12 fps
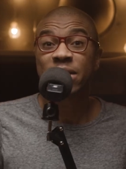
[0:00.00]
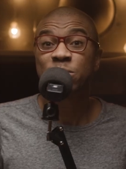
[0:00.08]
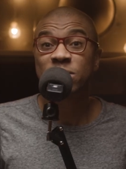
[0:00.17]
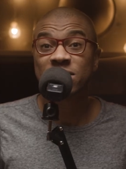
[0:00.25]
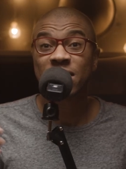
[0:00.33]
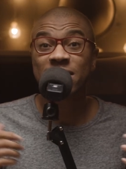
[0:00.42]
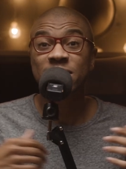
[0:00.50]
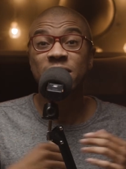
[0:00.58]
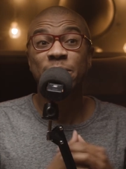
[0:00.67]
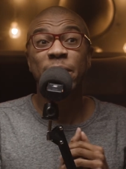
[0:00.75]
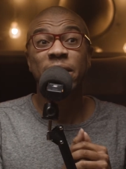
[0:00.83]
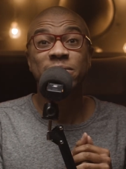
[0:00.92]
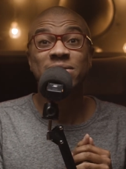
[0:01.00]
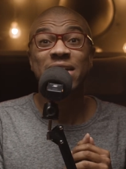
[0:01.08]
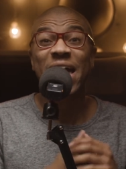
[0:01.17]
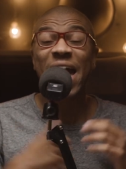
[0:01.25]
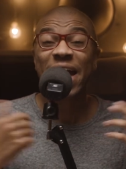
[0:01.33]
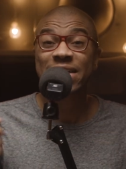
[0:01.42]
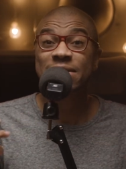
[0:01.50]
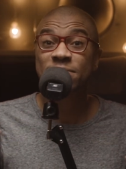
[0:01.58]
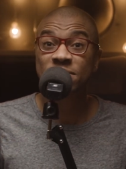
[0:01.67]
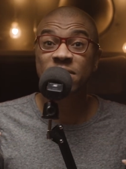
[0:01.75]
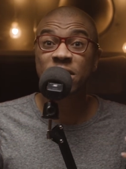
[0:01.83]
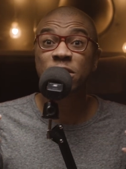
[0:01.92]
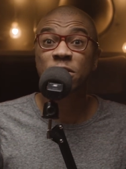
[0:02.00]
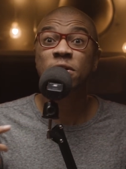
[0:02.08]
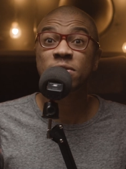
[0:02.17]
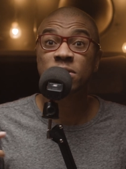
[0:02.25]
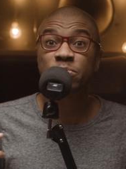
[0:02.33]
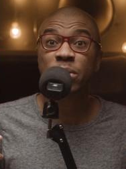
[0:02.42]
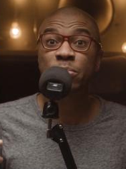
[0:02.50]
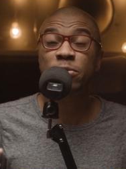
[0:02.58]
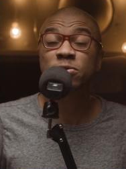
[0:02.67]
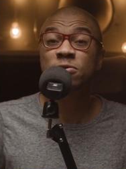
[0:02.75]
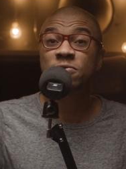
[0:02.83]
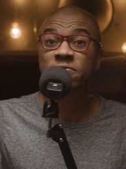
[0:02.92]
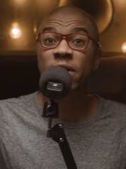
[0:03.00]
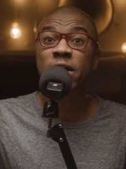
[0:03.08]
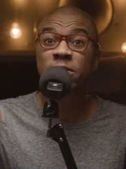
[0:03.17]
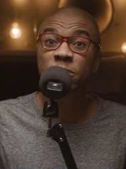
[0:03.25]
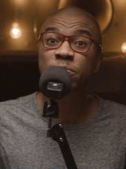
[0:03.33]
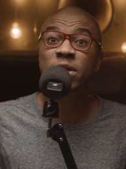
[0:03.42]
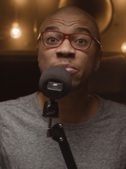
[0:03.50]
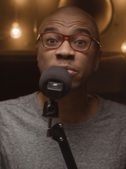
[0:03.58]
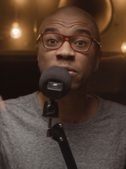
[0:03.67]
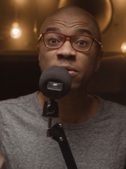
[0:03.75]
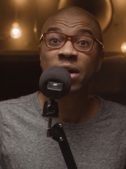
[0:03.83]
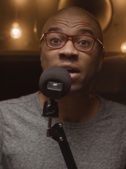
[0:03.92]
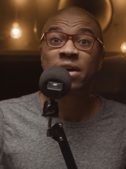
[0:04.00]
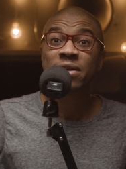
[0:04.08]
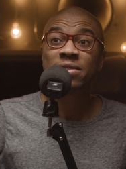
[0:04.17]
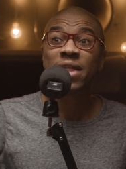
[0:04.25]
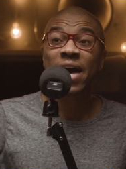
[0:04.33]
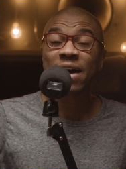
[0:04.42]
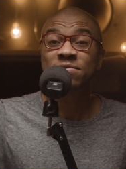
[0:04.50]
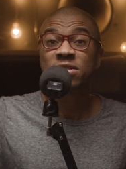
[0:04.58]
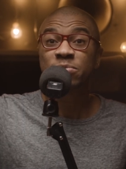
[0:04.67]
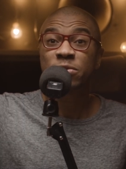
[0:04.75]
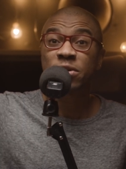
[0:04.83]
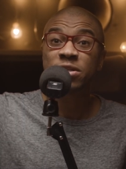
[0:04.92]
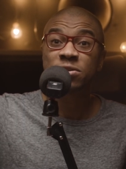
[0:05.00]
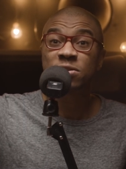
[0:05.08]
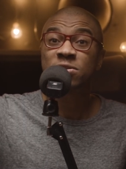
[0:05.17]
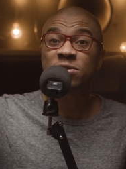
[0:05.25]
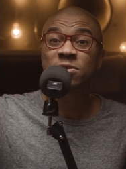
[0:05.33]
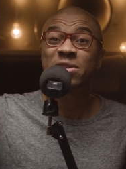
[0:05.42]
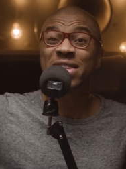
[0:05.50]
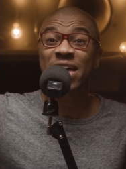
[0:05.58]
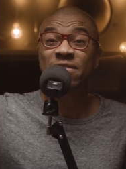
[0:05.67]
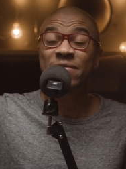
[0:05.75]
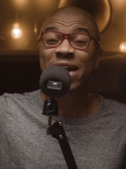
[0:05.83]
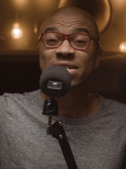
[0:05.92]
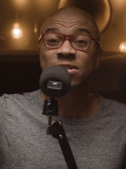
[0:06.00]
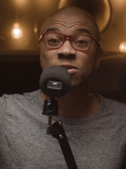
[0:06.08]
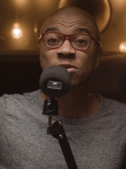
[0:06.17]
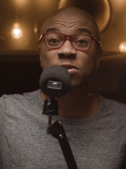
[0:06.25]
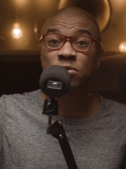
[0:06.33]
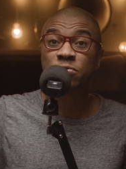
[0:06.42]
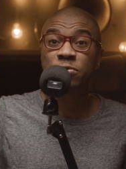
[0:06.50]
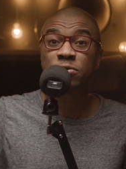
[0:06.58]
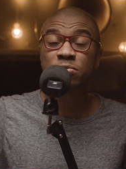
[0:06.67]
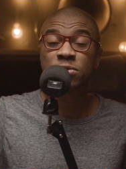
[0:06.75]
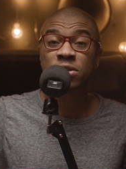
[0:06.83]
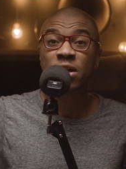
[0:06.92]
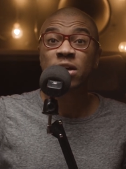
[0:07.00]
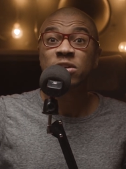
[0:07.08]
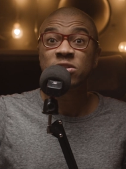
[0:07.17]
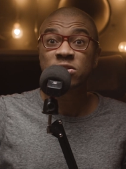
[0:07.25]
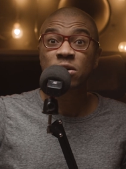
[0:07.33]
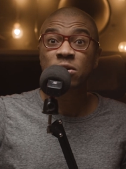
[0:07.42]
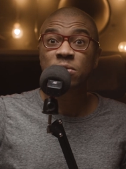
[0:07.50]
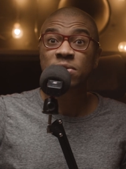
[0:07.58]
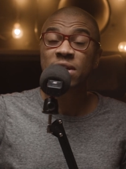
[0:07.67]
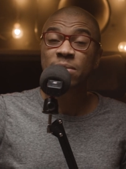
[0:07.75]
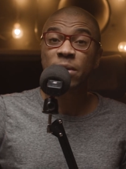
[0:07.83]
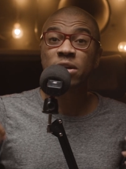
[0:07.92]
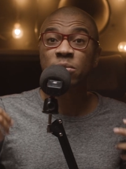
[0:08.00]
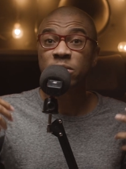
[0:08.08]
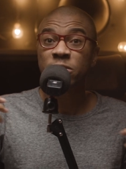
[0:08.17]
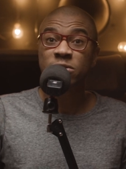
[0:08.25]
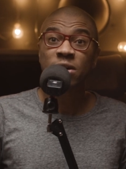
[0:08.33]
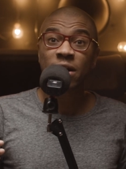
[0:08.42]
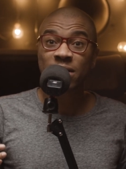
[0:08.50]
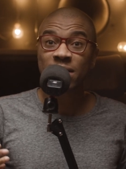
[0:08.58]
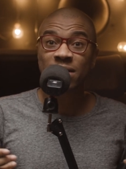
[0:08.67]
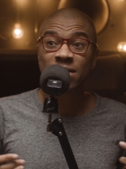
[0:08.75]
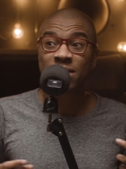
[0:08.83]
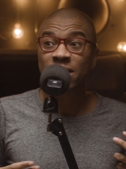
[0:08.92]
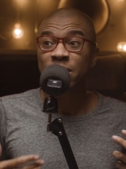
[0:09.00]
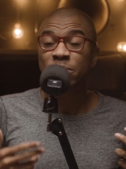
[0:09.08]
And like we said, Clubhouse actively encourages people to follow people that have similar interests so that they have access to new rooms. So think about it. When you're talking,